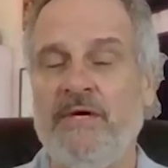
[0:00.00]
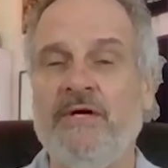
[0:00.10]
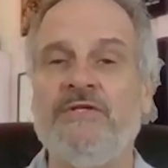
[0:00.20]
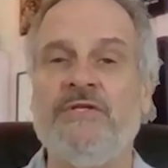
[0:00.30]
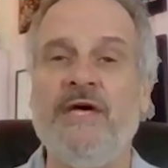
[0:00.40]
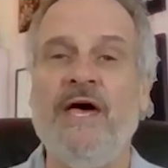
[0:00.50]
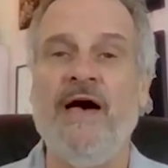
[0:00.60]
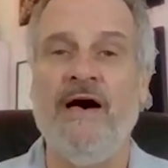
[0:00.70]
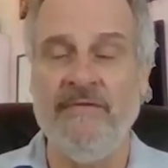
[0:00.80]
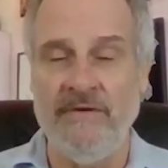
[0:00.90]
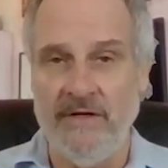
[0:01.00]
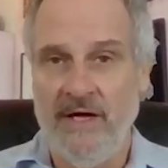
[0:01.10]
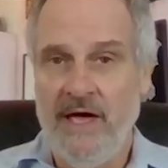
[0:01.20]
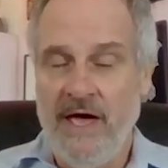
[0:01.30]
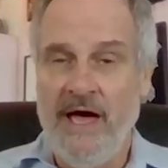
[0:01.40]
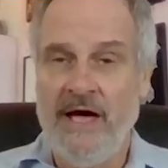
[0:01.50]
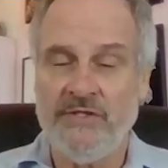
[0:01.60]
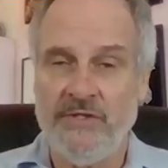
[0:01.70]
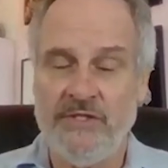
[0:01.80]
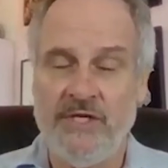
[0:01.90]
because they haven't
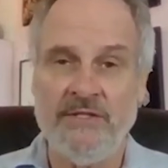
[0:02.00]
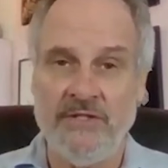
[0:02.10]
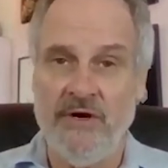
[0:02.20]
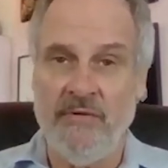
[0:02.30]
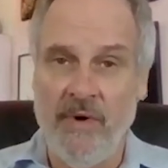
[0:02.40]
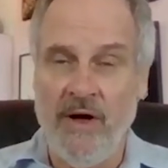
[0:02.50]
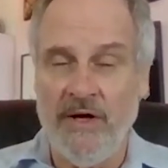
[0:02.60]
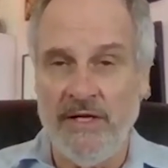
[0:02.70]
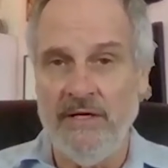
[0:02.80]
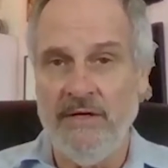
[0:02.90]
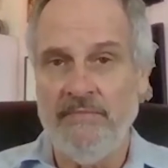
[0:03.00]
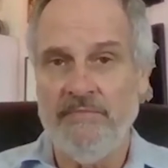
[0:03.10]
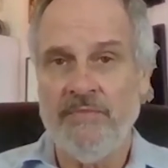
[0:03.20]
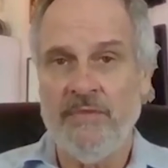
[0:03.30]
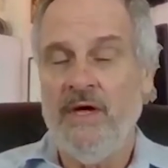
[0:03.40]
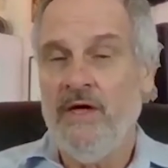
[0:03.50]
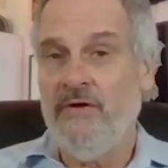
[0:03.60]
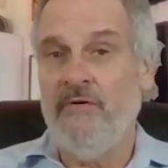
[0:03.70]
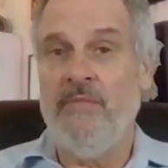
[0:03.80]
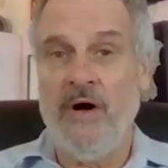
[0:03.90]
exercise their body.
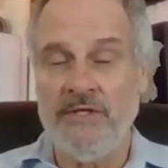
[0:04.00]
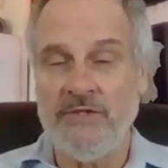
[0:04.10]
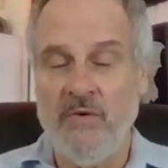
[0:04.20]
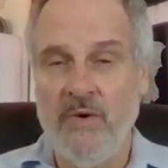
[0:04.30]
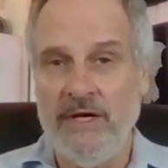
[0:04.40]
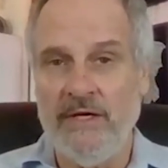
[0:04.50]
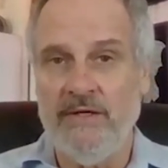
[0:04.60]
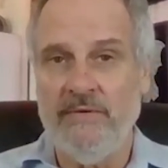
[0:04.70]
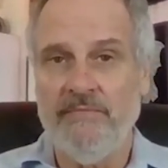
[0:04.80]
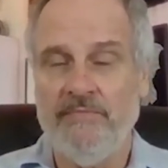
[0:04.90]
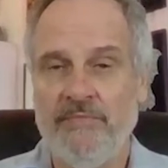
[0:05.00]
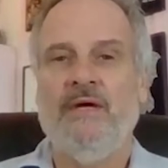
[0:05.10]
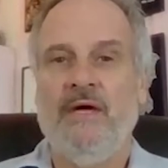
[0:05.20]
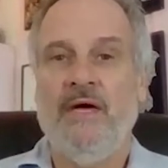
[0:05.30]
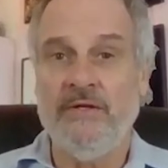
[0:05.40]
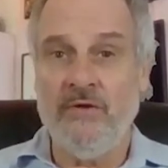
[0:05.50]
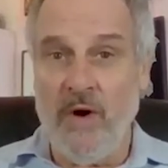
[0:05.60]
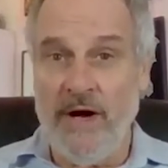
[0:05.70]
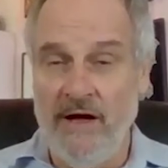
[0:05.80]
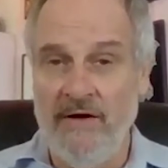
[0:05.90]
Their body's awake. And
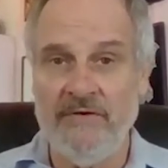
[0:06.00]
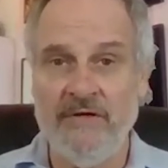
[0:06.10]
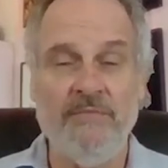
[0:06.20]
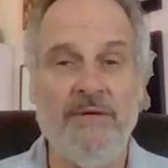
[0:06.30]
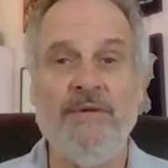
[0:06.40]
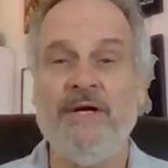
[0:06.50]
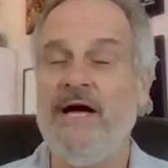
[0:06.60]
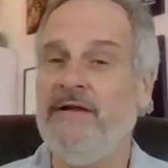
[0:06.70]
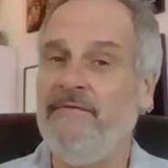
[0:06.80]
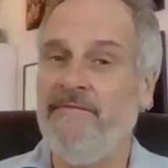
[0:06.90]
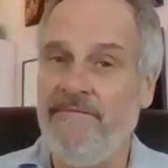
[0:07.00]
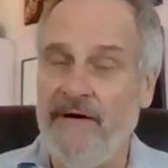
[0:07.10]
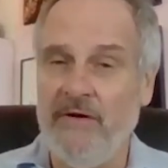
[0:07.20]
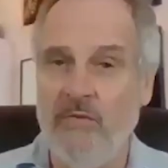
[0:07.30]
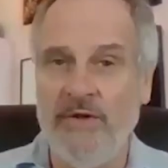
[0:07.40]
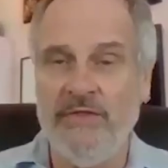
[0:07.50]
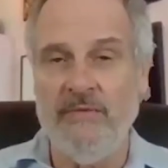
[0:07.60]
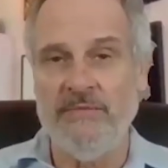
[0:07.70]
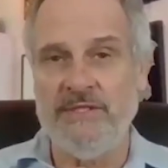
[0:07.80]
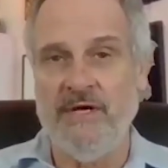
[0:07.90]
quite often, people kind of fight with
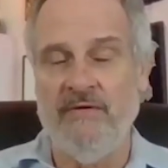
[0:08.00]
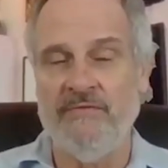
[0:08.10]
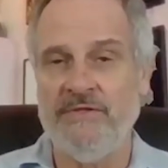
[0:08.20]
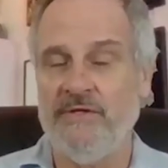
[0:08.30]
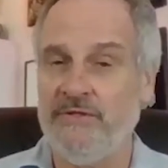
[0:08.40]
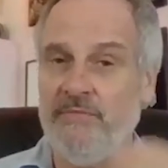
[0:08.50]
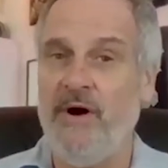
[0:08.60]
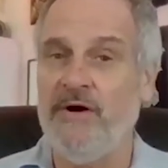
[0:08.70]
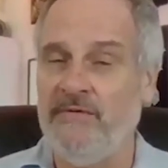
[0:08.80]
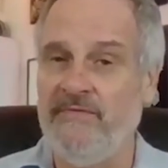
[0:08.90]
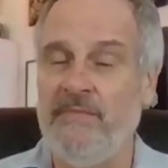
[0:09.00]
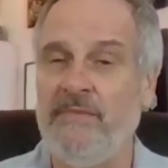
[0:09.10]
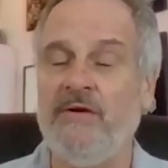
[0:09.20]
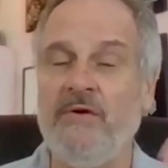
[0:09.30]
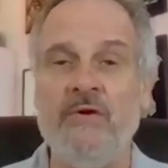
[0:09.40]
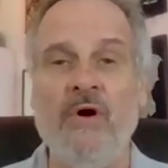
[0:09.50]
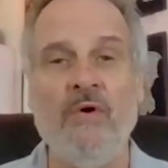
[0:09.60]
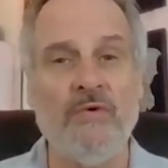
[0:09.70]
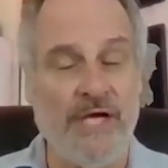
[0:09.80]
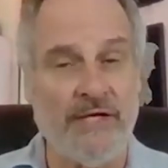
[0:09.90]
themselves. There's a part of them that
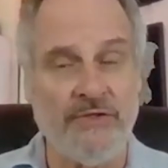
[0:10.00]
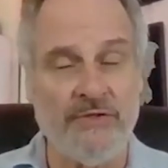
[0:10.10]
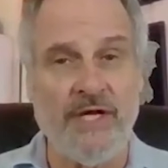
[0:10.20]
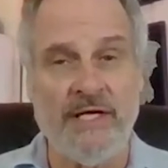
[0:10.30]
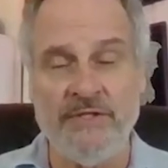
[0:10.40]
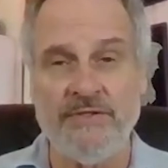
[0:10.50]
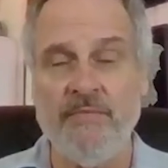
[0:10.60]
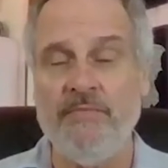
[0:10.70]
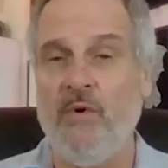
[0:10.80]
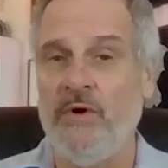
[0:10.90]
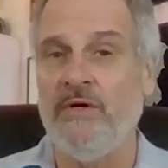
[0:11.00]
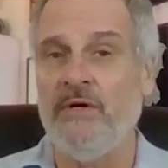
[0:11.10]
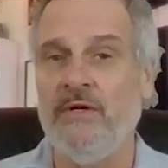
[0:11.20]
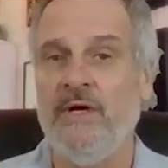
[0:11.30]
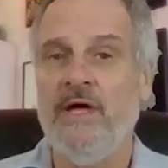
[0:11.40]
knows exercise is important